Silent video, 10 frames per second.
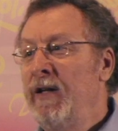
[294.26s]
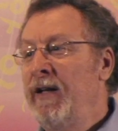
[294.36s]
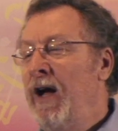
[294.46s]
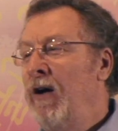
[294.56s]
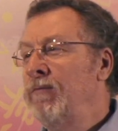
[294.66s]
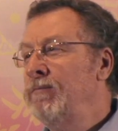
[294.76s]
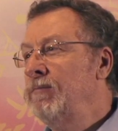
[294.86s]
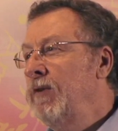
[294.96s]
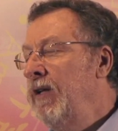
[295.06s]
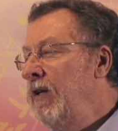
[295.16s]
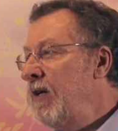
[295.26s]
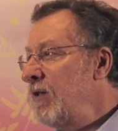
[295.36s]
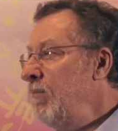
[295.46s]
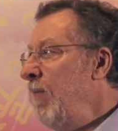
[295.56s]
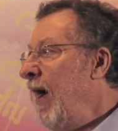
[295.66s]
Now, it
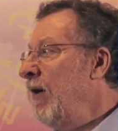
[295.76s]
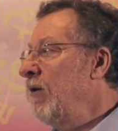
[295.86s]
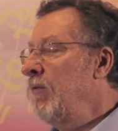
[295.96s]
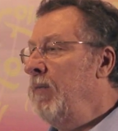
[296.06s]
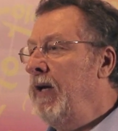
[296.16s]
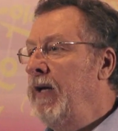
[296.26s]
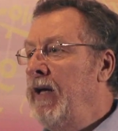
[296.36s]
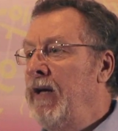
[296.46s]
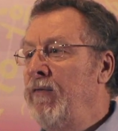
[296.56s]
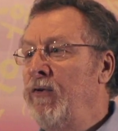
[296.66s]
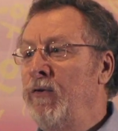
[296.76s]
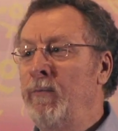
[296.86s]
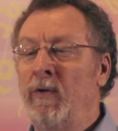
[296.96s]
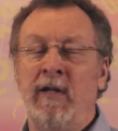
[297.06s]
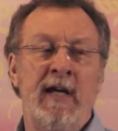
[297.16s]
doesn't matter to me if you
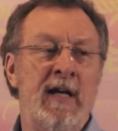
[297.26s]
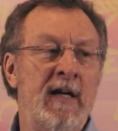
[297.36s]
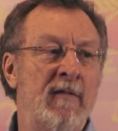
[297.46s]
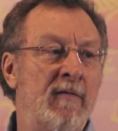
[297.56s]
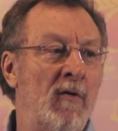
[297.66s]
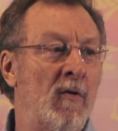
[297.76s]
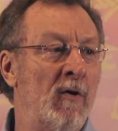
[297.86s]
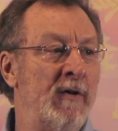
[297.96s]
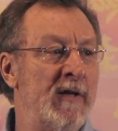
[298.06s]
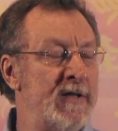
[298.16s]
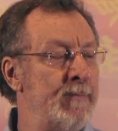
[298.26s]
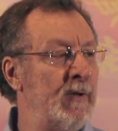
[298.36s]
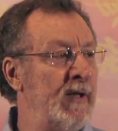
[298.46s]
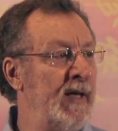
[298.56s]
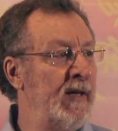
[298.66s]
believe or
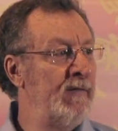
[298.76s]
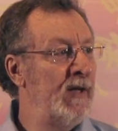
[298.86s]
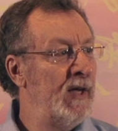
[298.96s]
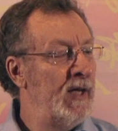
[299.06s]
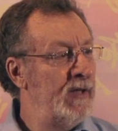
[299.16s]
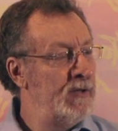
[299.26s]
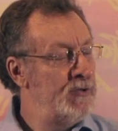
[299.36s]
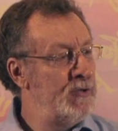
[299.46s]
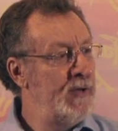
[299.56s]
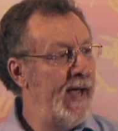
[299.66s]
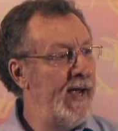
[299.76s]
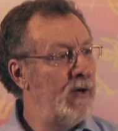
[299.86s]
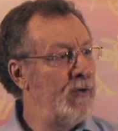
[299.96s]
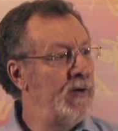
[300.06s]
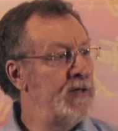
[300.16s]
disbelieve the
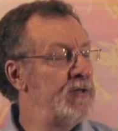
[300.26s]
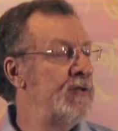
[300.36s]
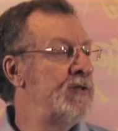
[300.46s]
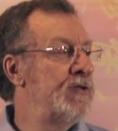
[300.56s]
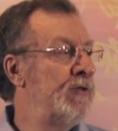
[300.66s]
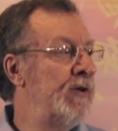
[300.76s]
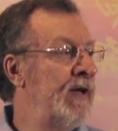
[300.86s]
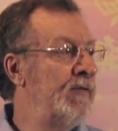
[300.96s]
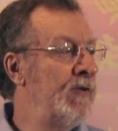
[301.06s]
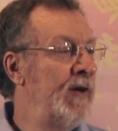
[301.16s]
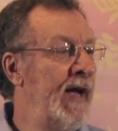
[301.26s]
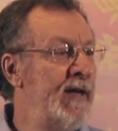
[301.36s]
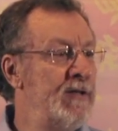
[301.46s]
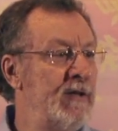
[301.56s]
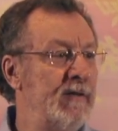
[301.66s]
Judeo-Christian story of
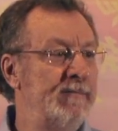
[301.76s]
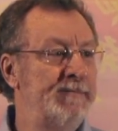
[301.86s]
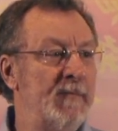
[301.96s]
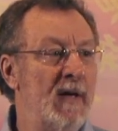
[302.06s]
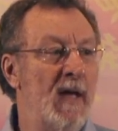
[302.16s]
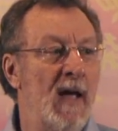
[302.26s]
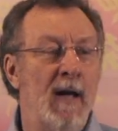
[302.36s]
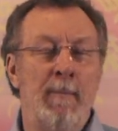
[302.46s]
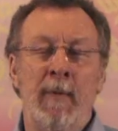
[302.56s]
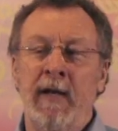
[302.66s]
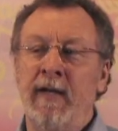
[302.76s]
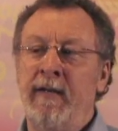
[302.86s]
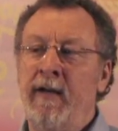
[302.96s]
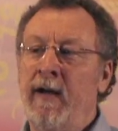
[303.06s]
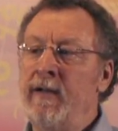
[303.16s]
creation. But
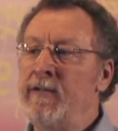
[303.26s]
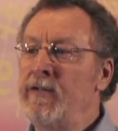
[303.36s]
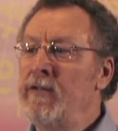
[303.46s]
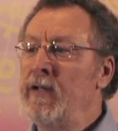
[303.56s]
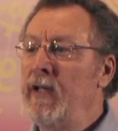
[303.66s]
it does